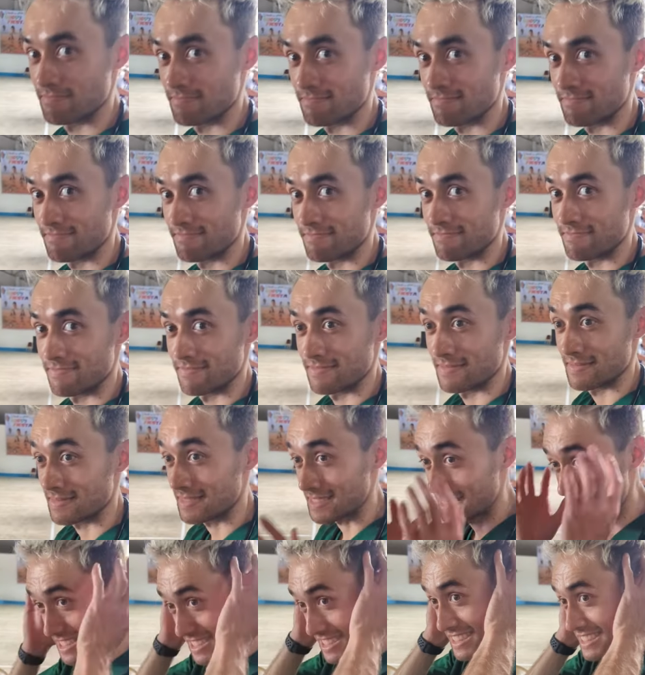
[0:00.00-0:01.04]
in the space of like 2
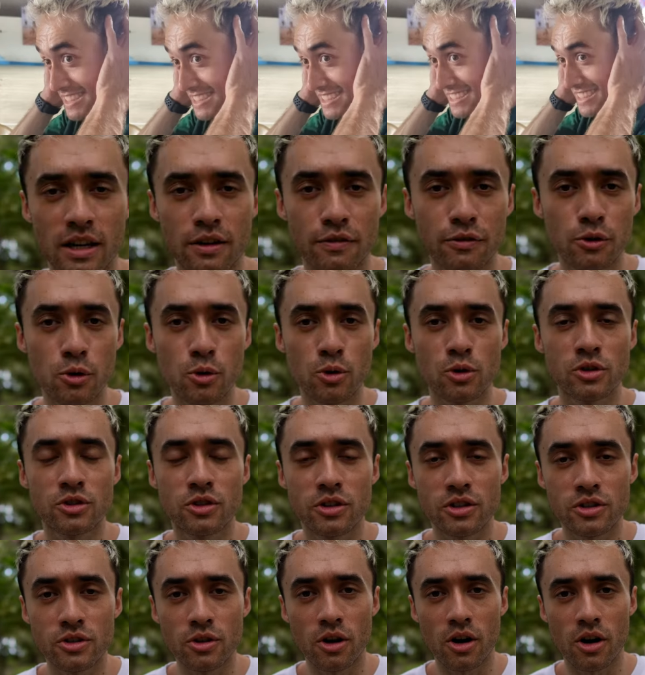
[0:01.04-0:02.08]
hours. And of course,
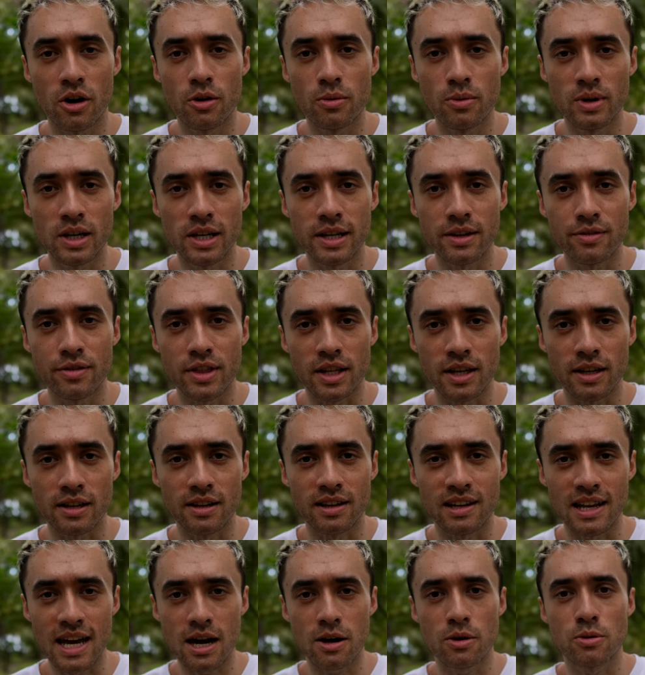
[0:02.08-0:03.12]
there's not only the
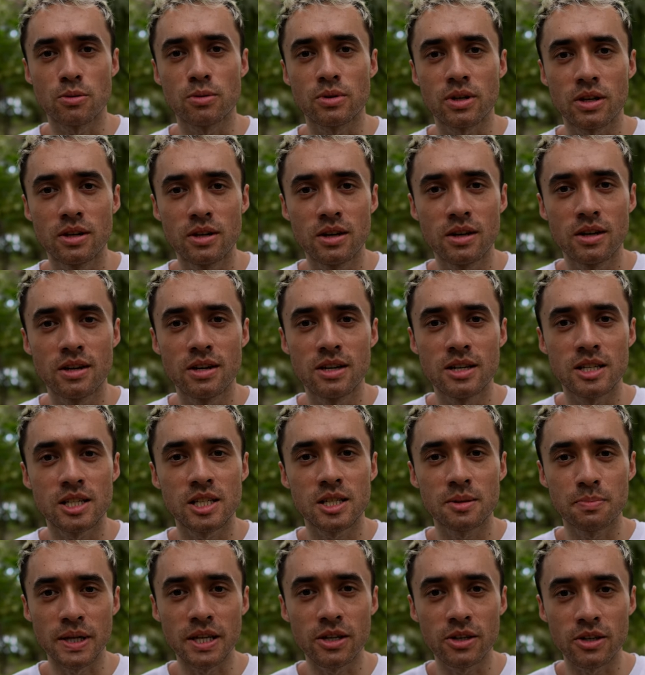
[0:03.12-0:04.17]
loud
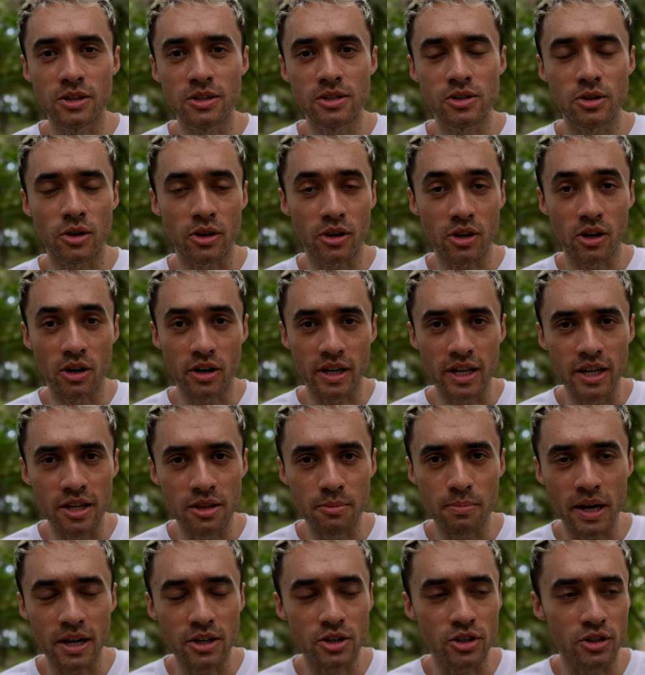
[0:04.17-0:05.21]
speakers, so I can't hear the
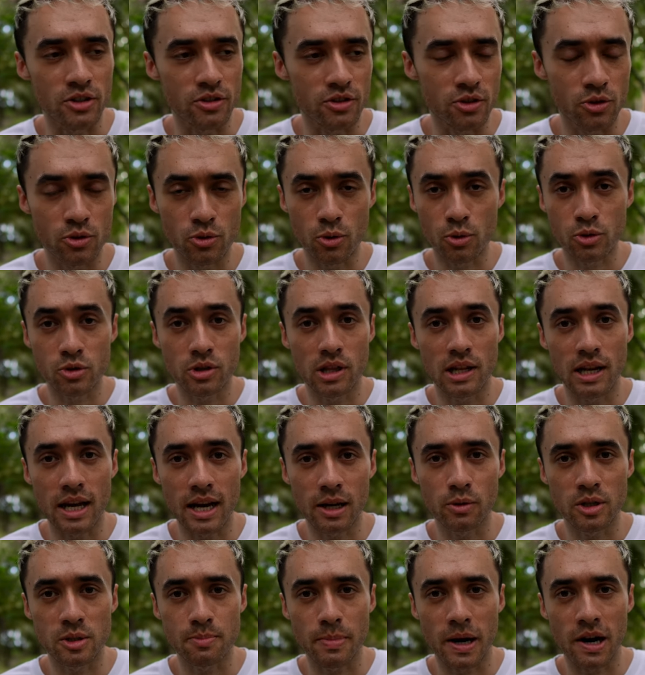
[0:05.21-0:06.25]
patients, there's also the
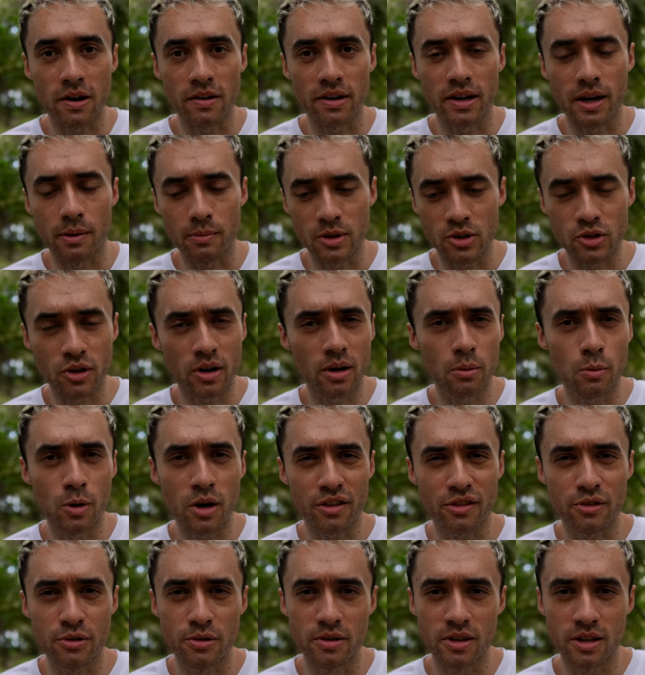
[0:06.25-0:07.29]
language barrier, and we're trying to
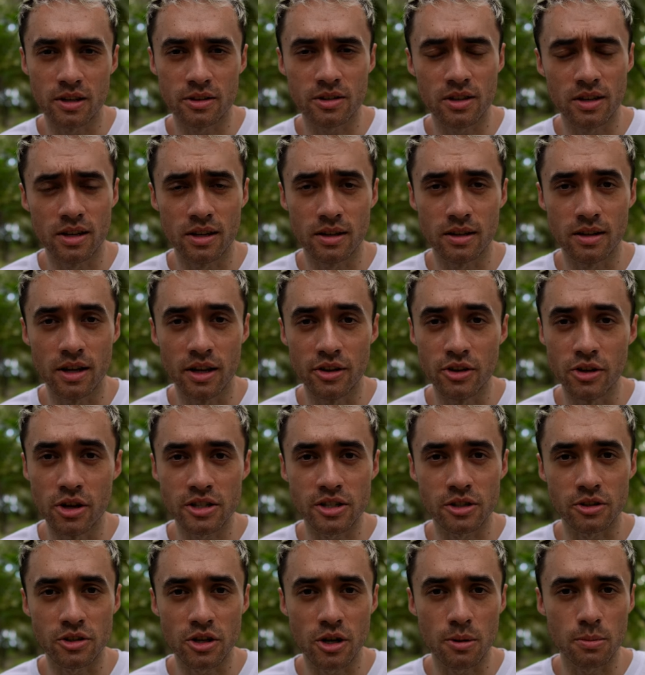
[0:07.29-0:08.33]
work through a
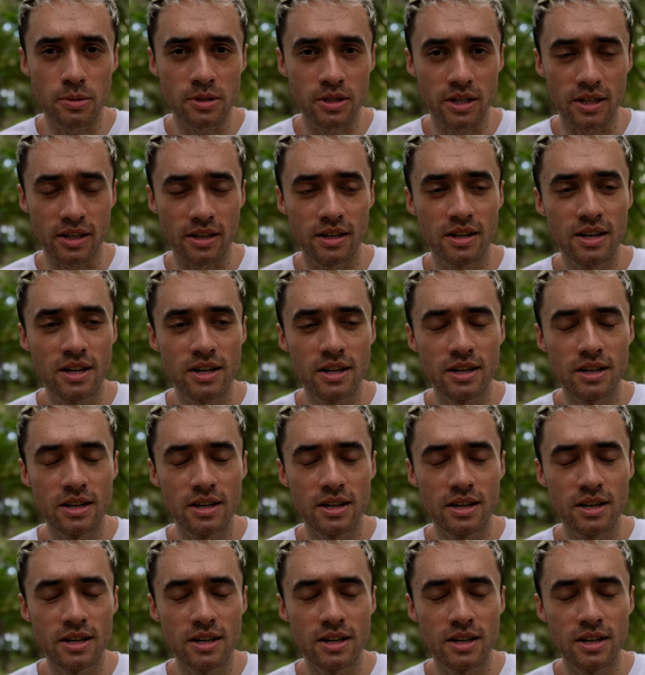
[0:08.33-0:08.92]
nurse interpreting.